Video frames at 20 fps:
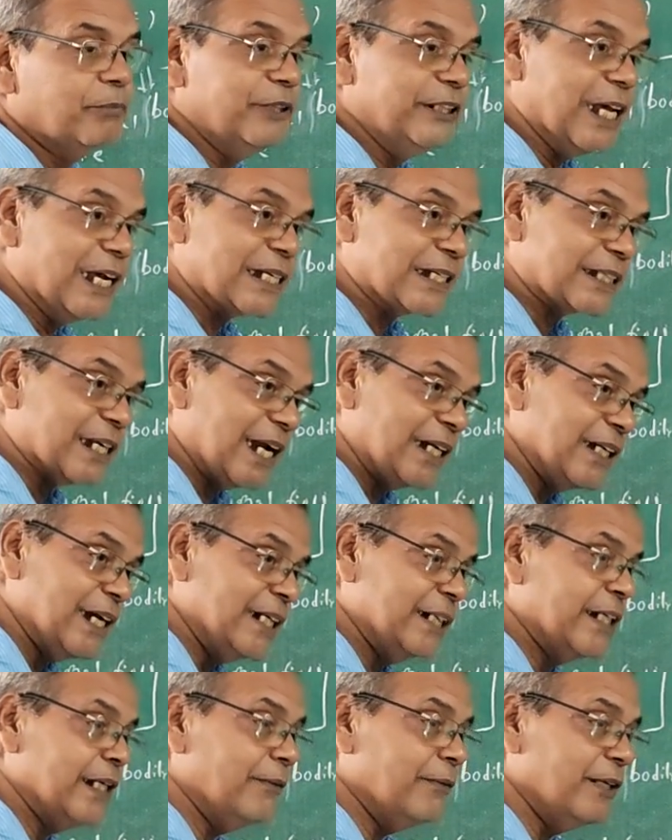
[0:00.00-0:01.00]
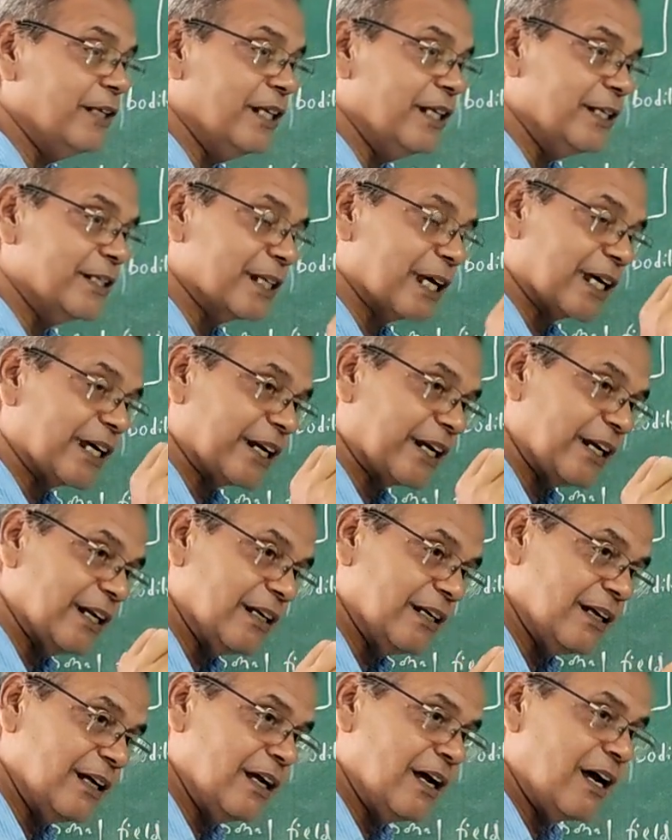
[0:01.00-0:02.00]
P external dV is the
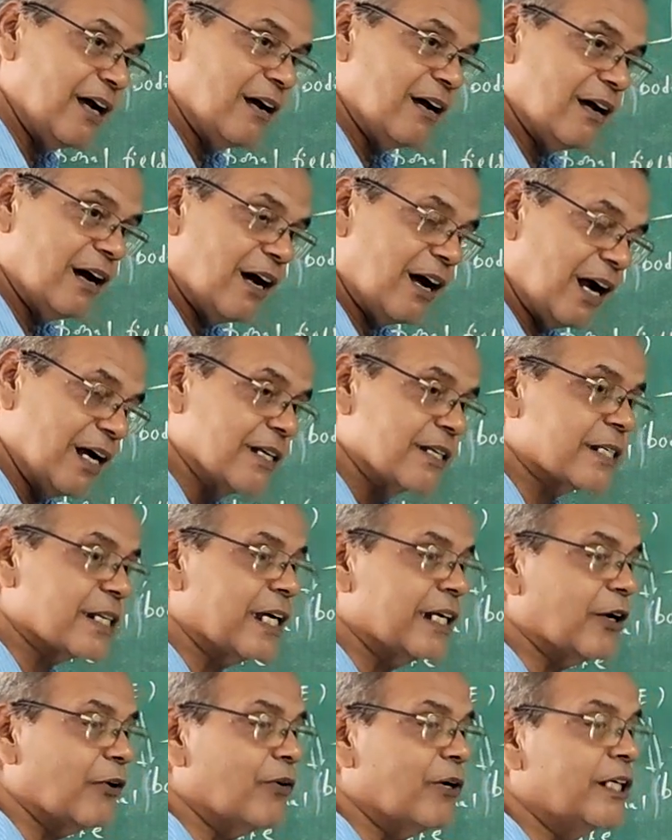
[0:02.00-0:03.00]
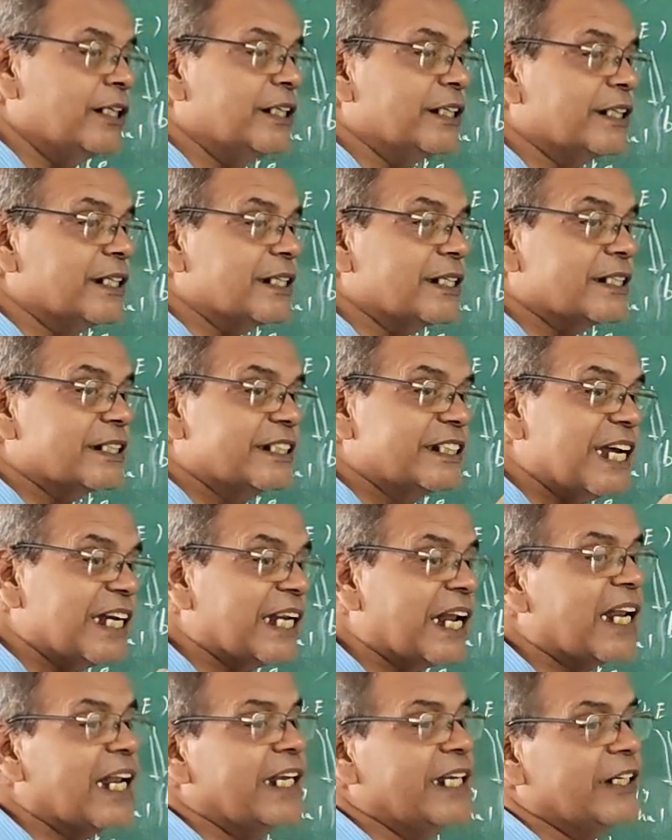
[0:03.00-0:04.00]
answer, and it is
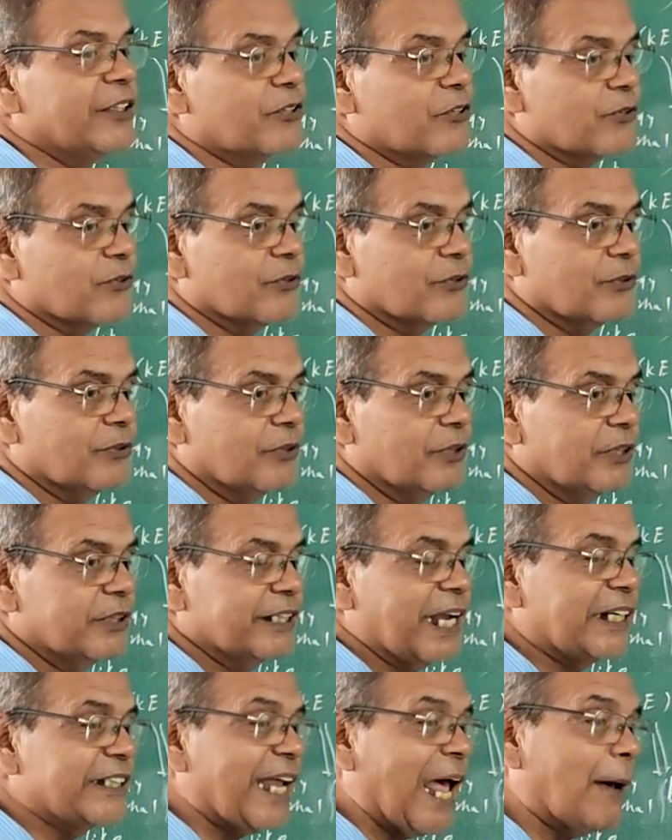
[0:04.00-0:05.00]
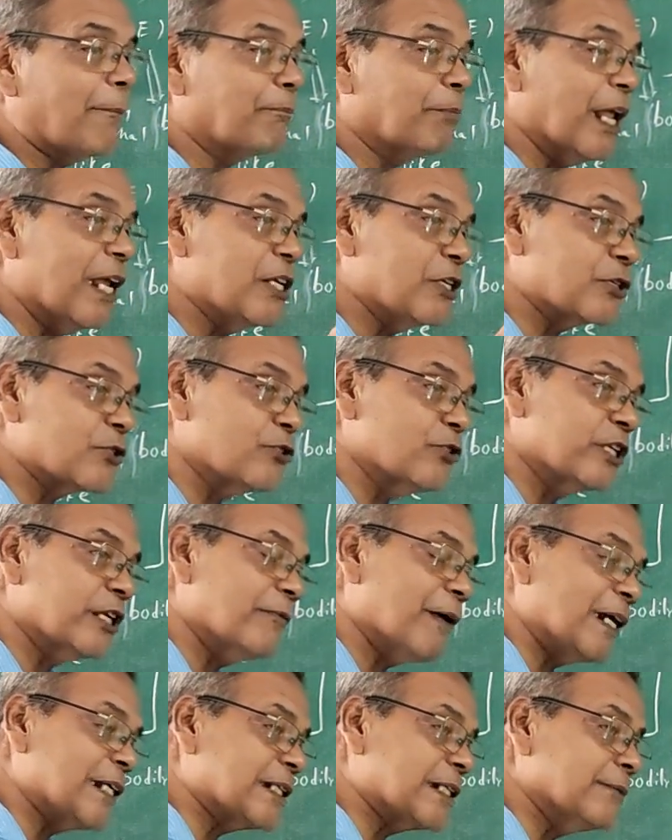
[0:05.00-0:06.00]
generally true. That applies to
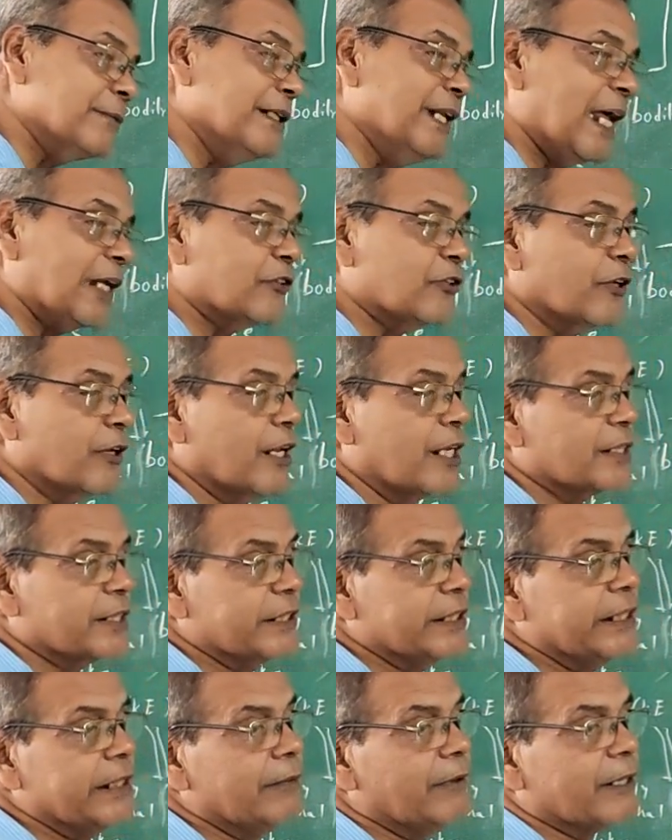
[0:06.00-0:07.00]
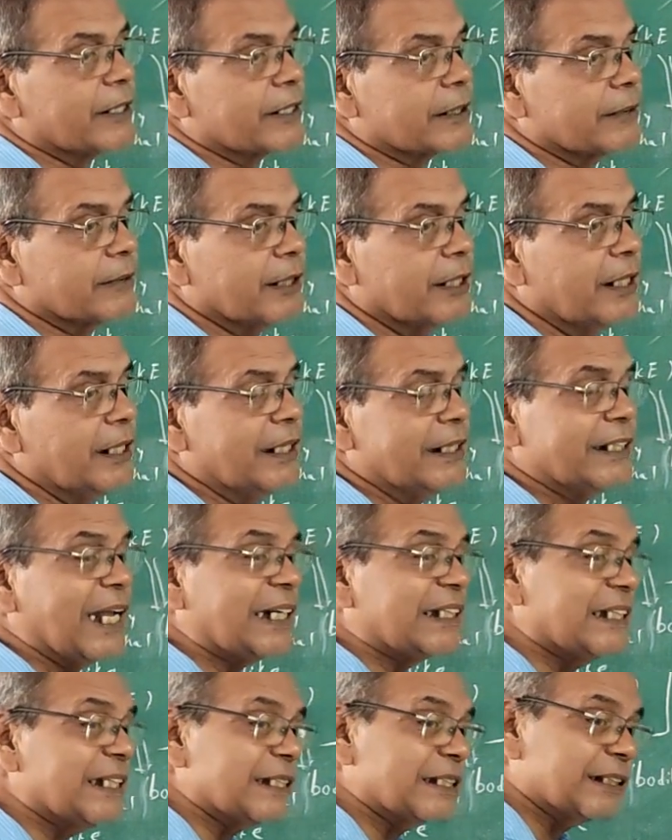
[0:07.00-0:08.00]
reversible as well as irreversible.
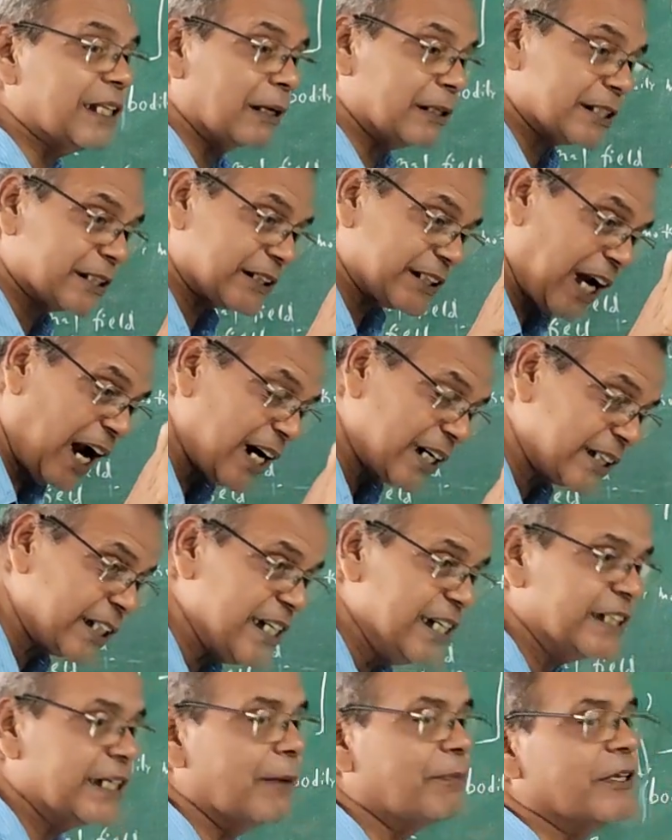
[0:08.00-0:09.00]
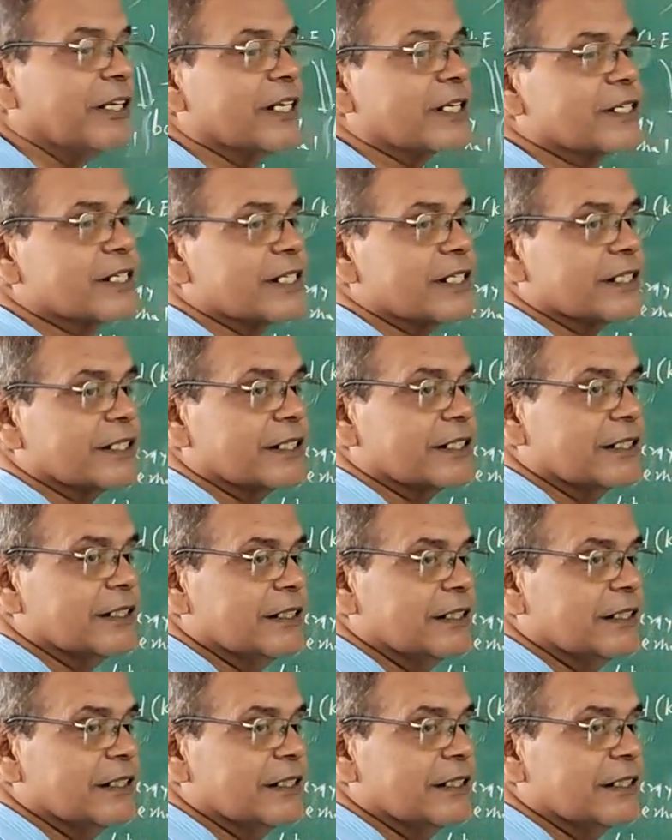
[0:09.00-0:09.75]
That is the starting definition.